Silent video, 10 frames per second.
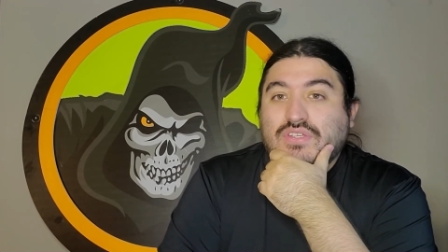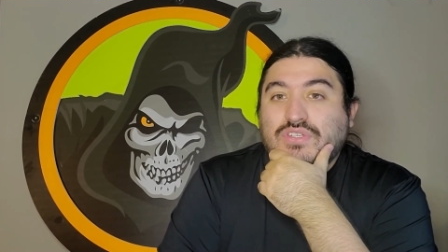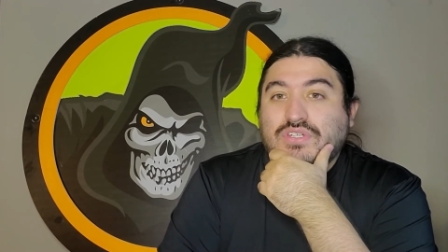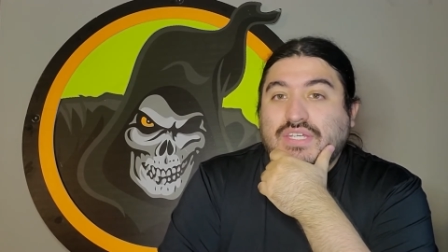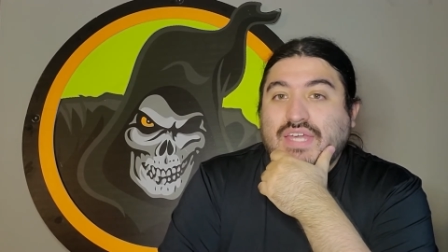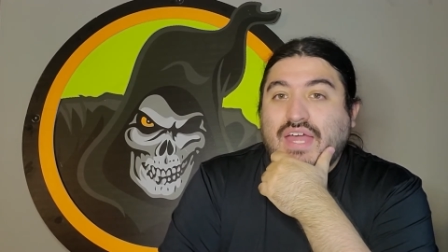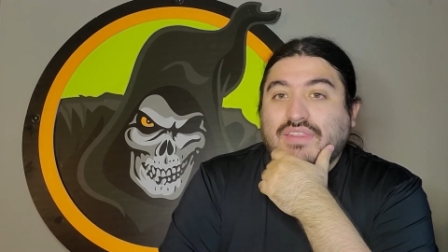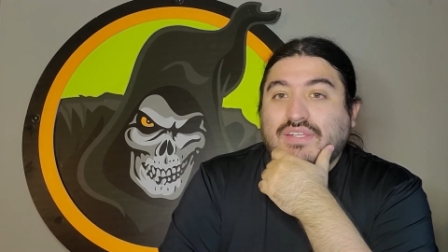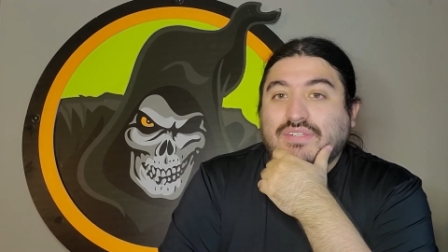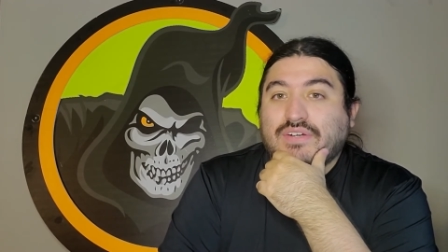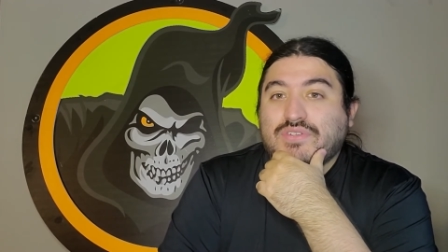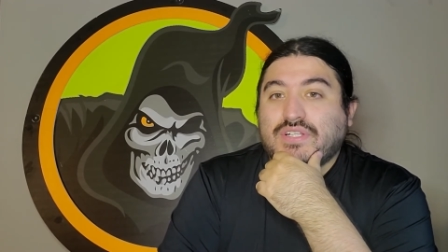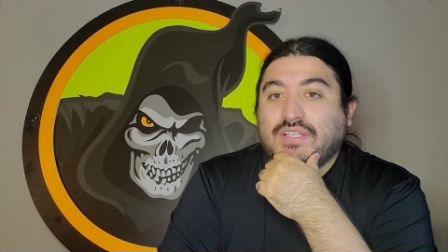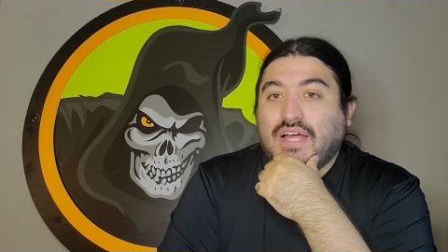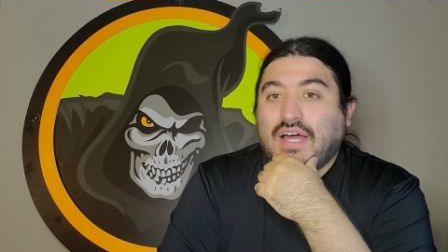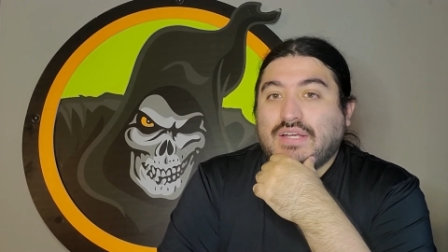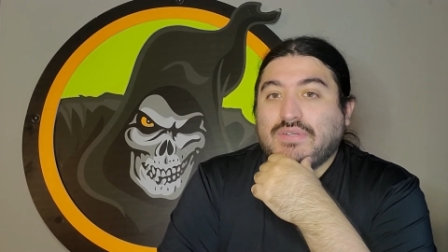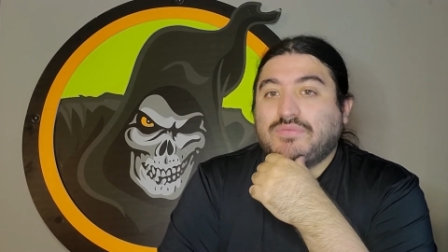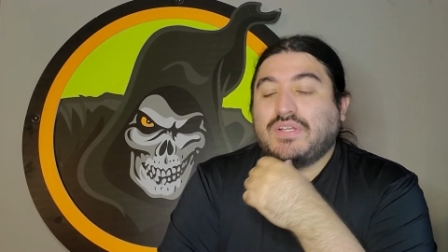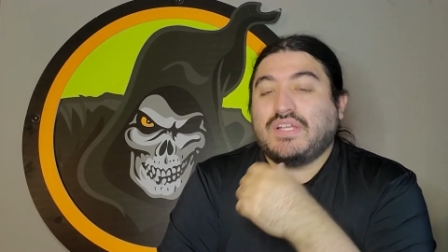you get that there's a lot
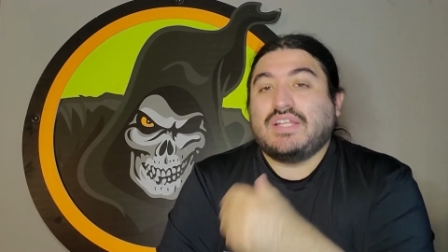of